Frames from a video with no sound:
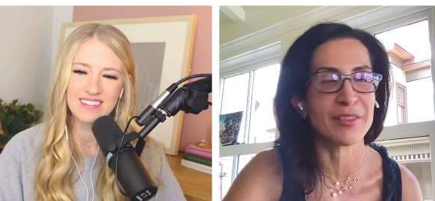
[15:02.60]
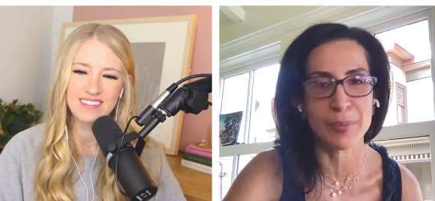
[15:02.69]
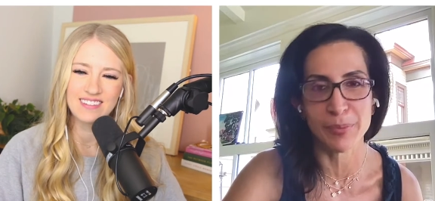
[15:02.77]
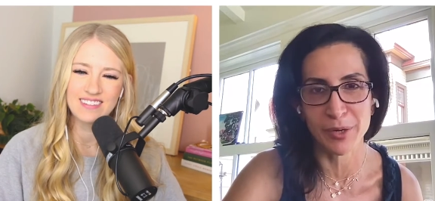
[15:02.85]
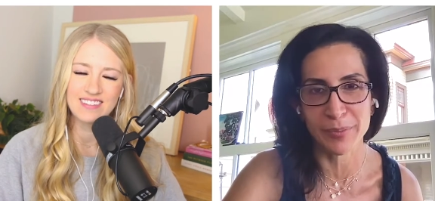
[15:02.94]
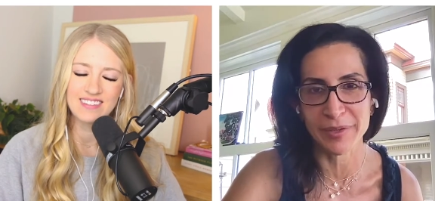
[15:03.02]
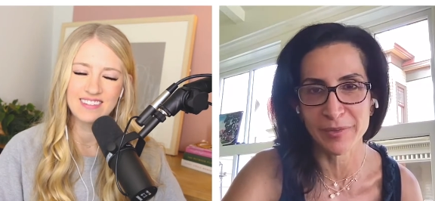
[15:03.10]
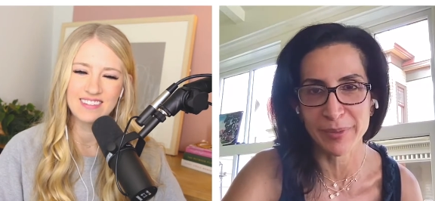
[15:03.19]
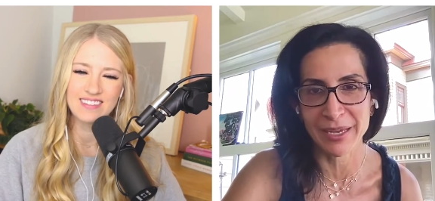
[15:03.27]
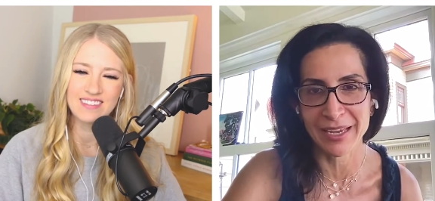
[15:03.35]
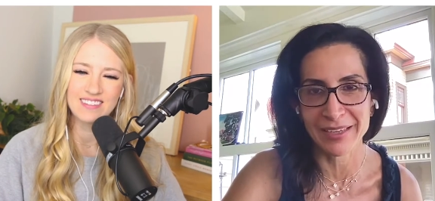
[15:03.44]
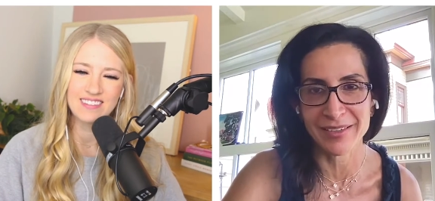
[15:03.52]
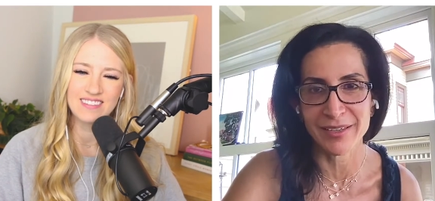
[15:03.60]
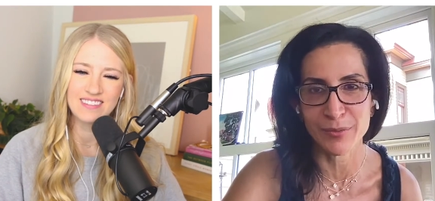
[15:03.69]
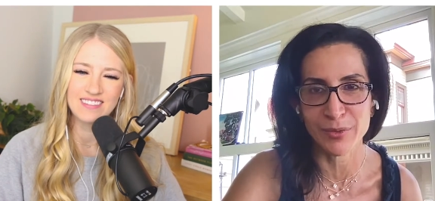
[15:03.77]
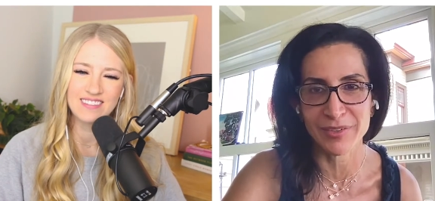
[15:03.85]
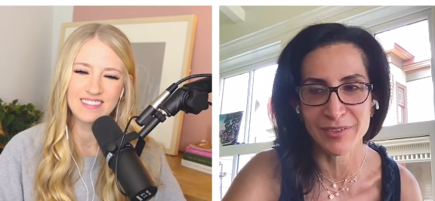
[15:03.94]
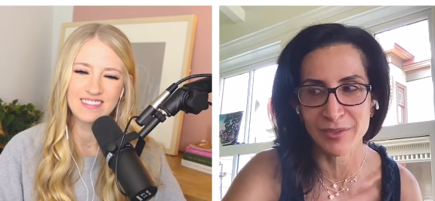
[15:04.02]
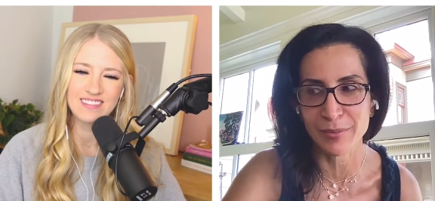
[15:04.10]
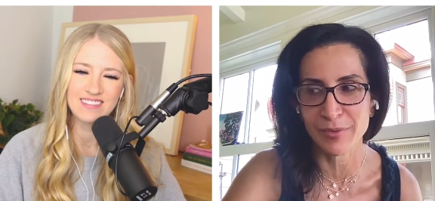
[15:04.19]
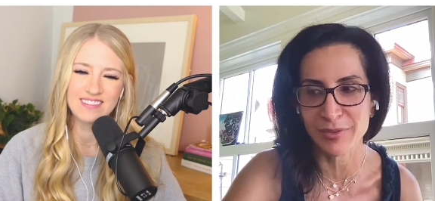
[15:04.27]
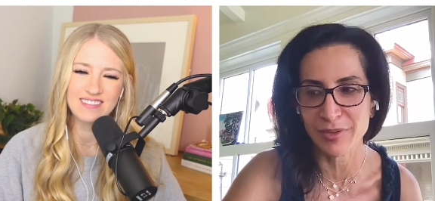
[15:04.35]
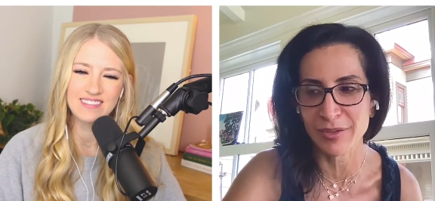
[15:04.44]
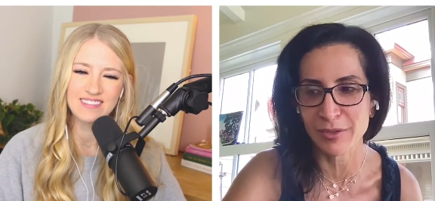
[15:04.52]
Speaker 1: the purpose behind it was to,
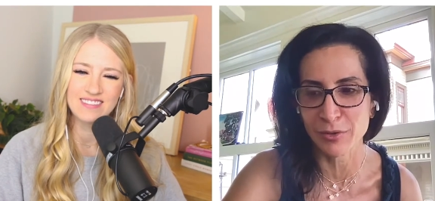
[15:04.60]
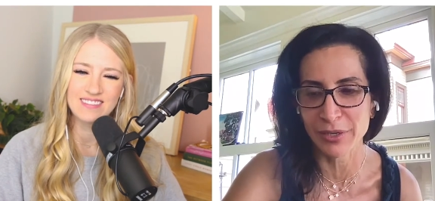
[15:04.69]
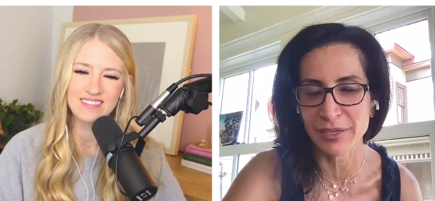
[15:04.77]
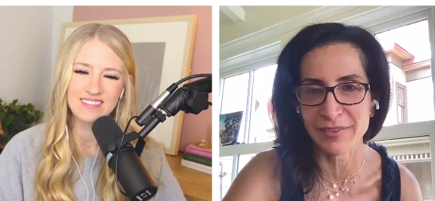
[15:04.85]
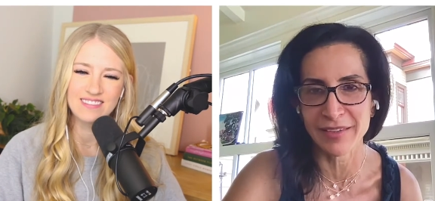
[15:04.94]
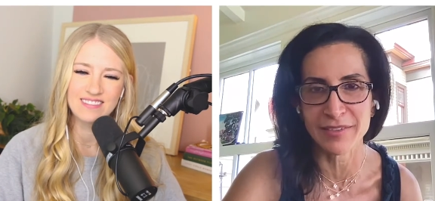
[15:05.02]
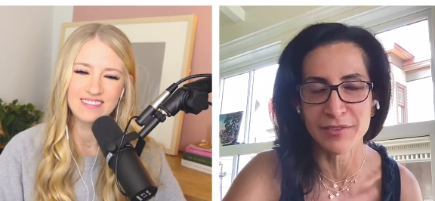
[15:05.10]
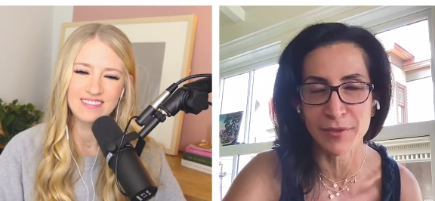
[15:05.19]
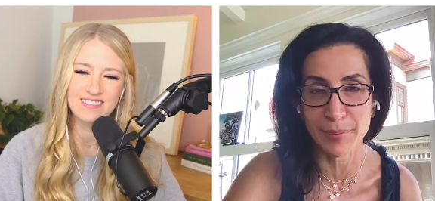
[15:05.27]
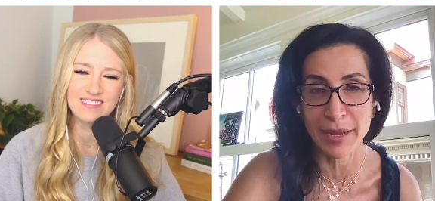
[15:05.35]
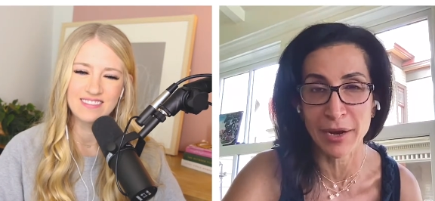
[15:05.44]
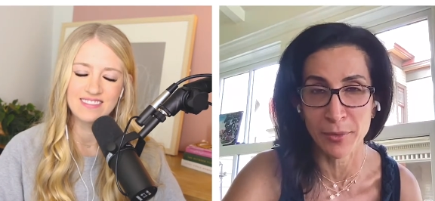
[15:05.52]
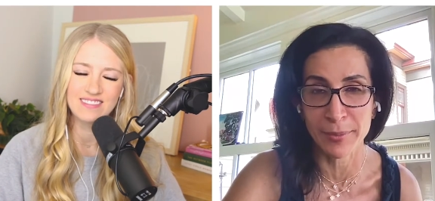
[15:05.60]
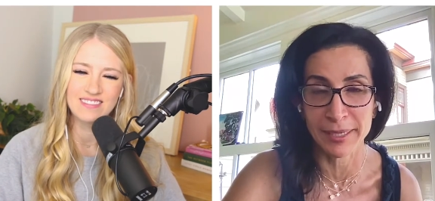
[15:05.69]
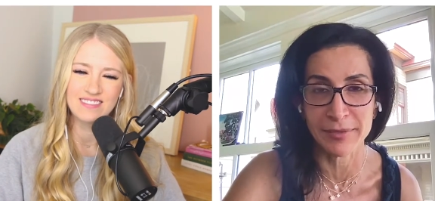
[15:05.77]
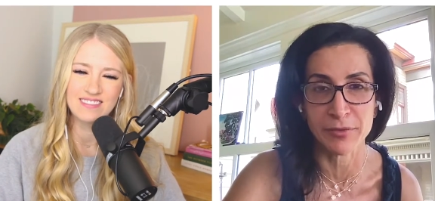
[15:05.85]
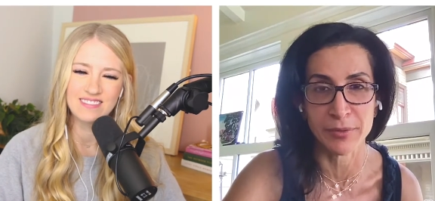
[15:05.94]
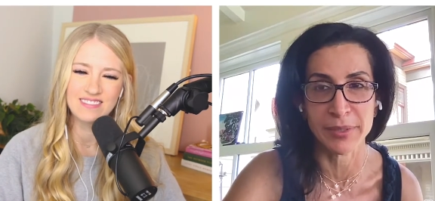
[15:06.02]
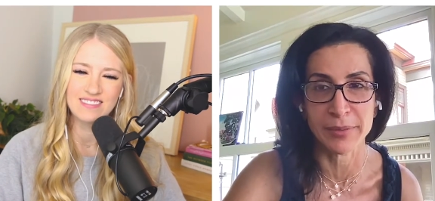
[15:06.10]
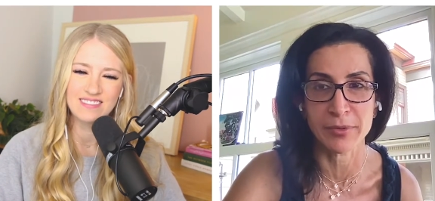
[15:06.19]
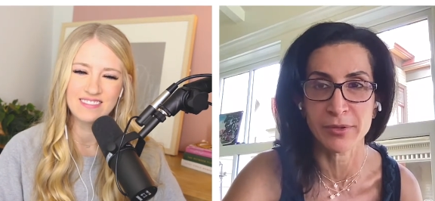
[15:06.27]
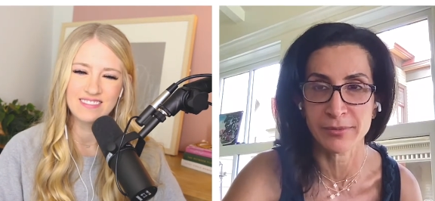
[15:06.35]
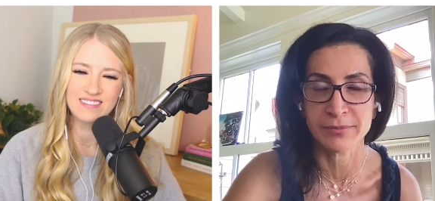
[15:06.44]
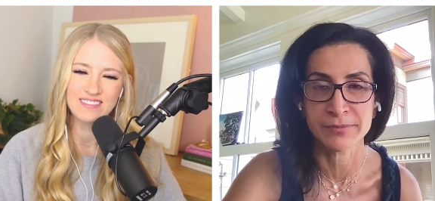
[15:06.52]
to create a sense of empowerment for
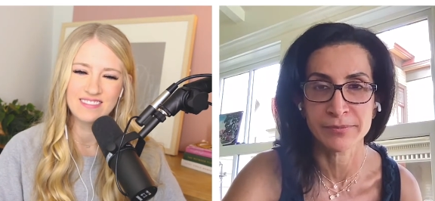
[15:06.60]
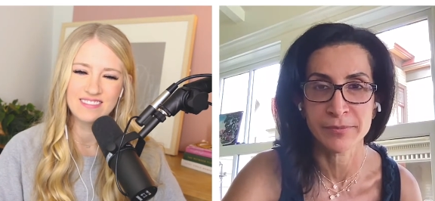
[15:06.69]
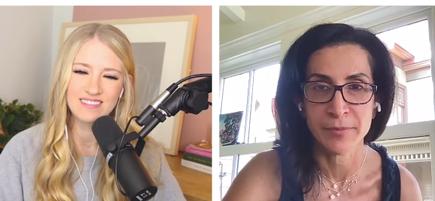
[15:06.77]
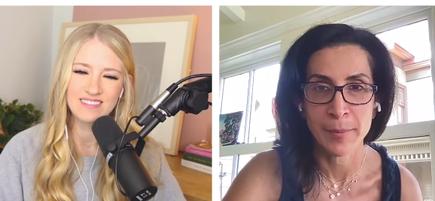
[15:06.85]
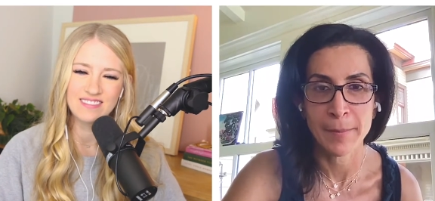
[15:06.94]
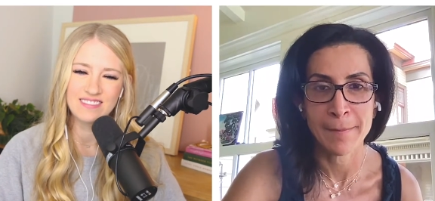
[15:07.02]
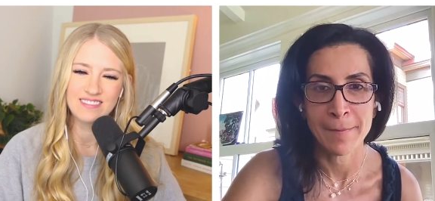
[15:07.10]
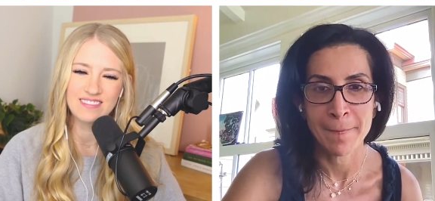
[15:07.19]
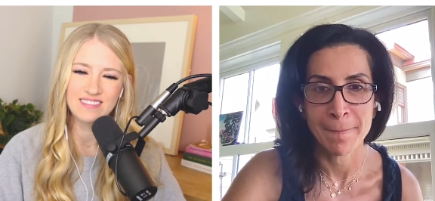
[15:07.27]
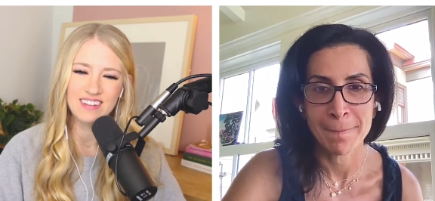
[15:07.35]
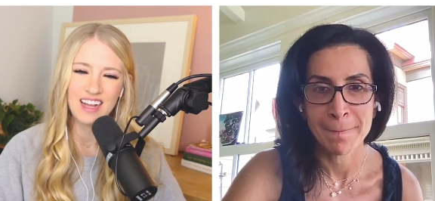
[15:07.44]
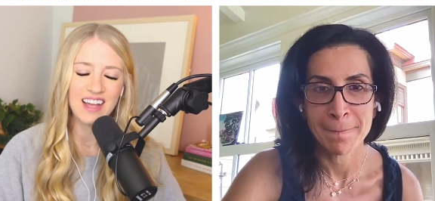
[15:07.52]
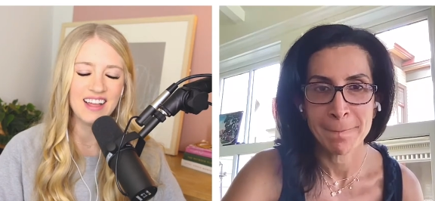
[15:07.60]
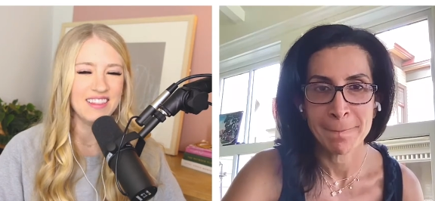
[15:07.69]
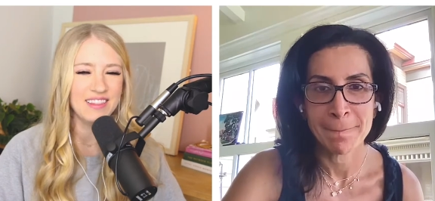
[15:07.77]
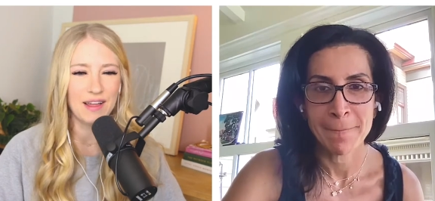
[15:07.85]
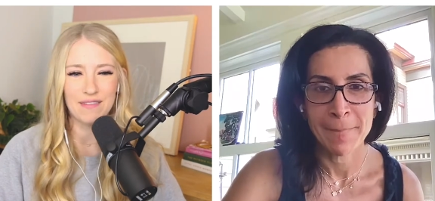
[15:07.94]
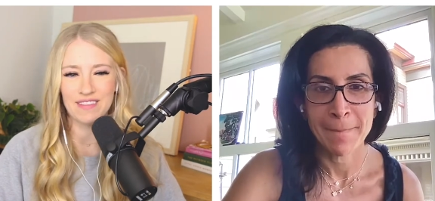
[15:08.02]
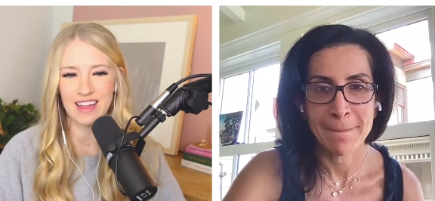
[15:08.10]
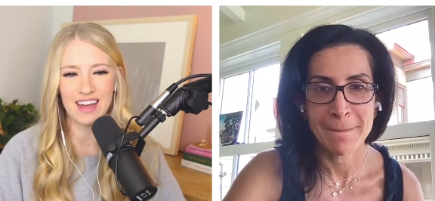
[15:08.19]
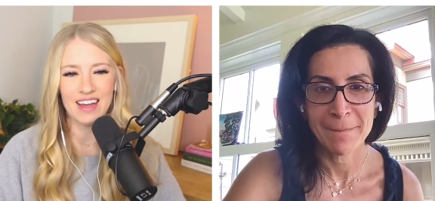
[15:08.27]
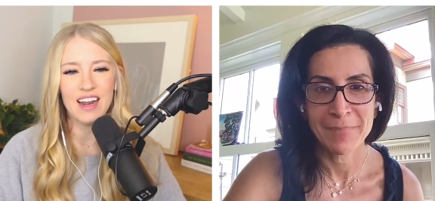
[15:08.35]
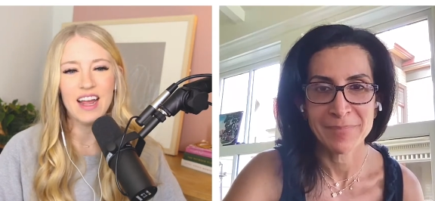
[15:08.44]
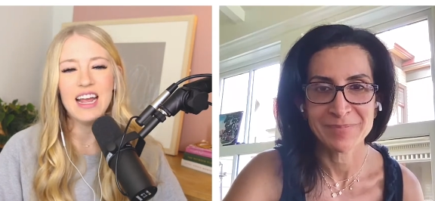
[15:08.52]
people.
Speaker 2: I love that.
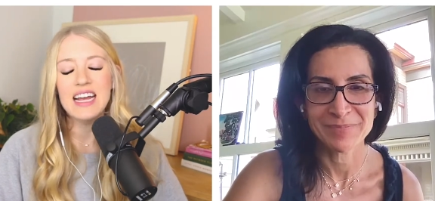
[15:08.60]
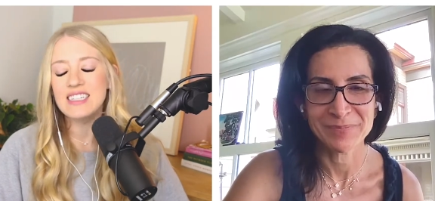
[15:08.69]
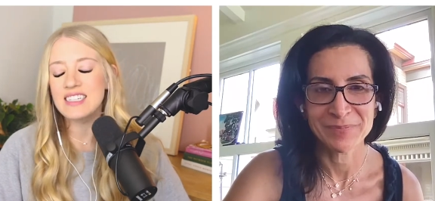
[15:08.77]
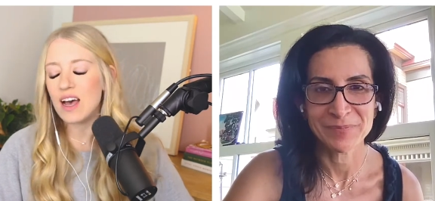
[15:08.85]
Tell